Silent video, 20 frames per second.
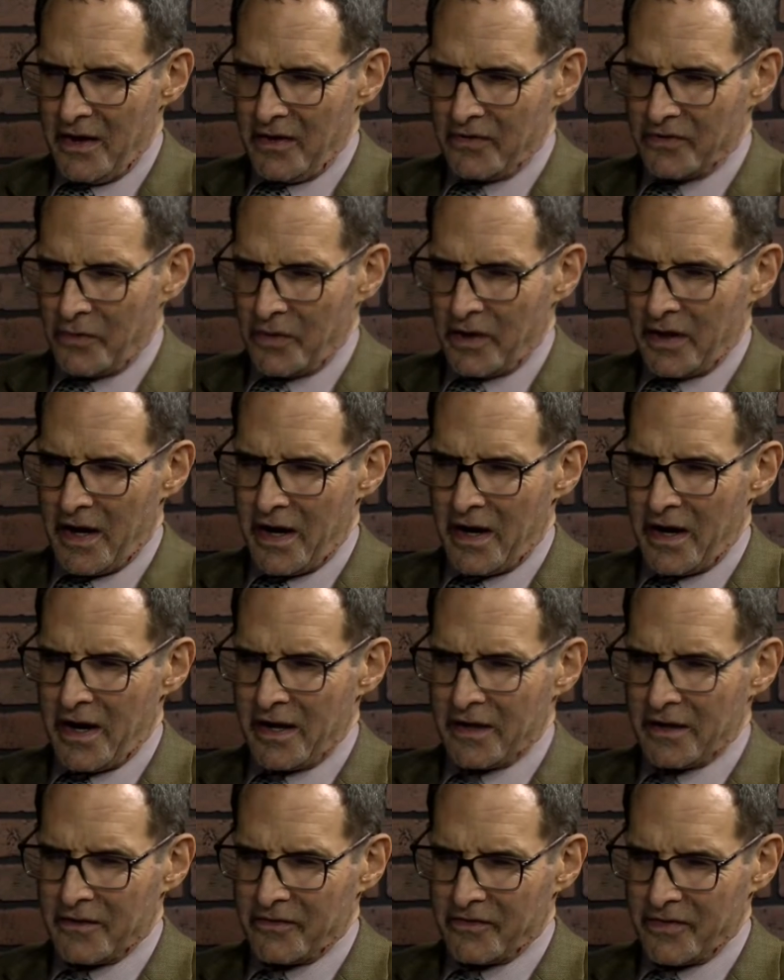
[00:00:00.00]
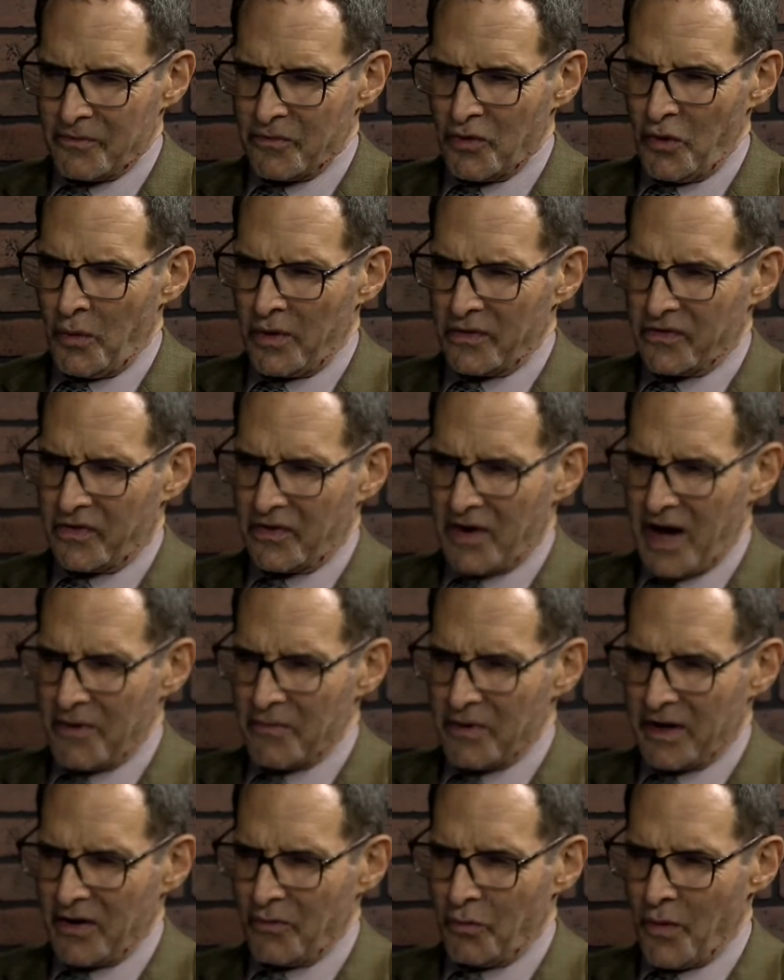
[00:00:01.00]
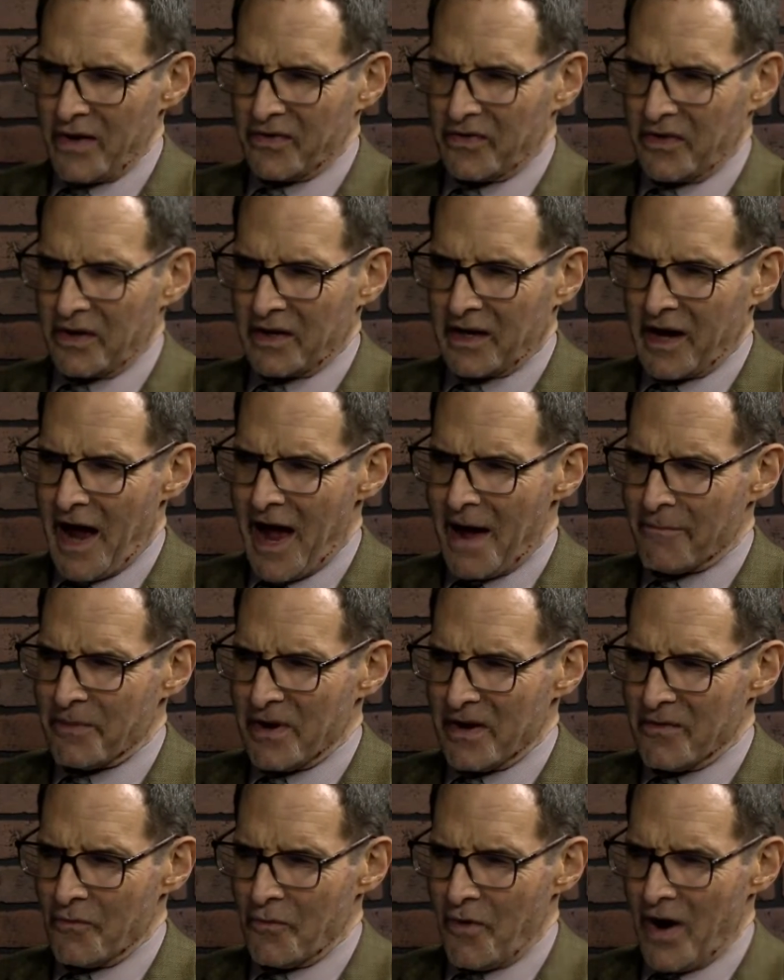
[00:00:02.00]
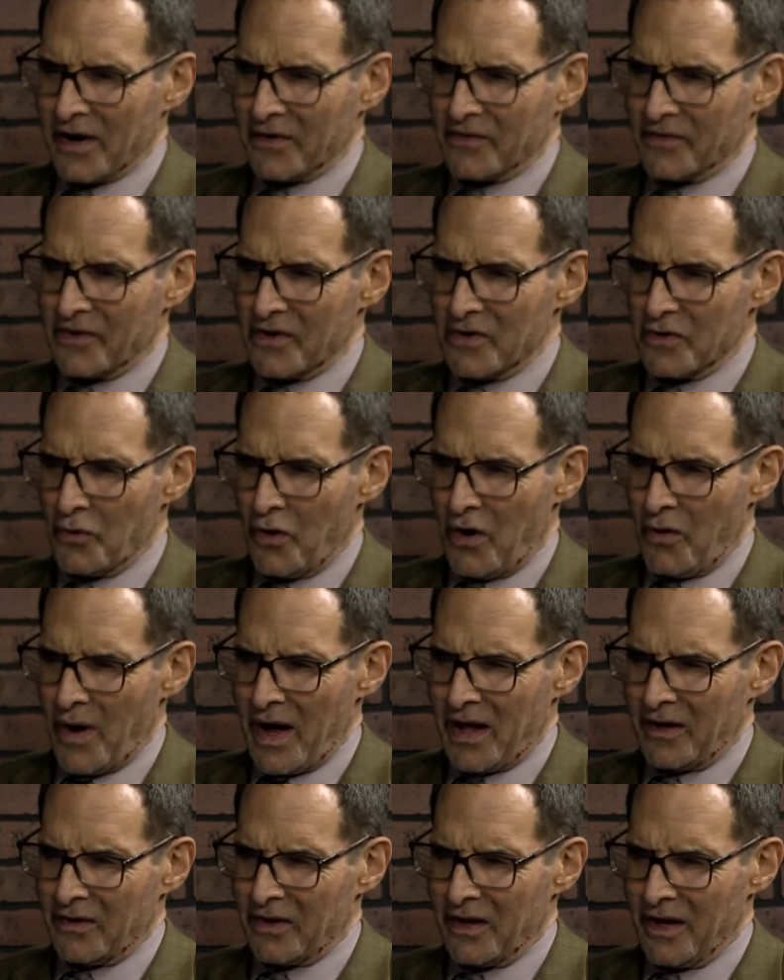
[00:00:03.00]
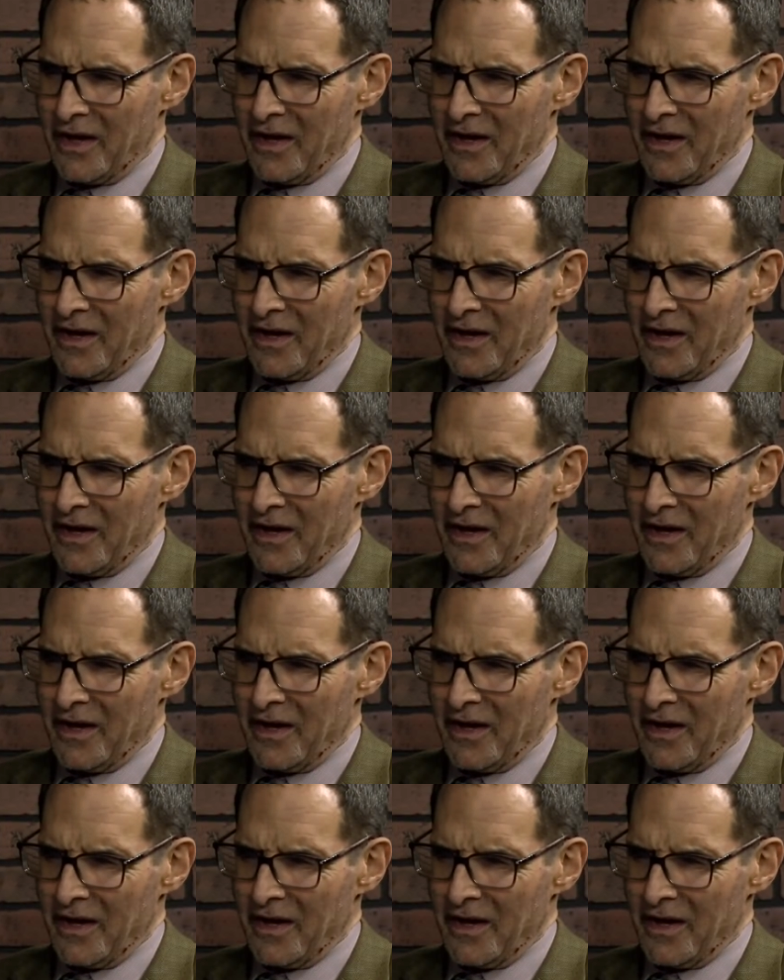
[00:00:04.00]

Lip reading: So we got some new ones tonight. We got Western Carpet and Rugs in Norwell.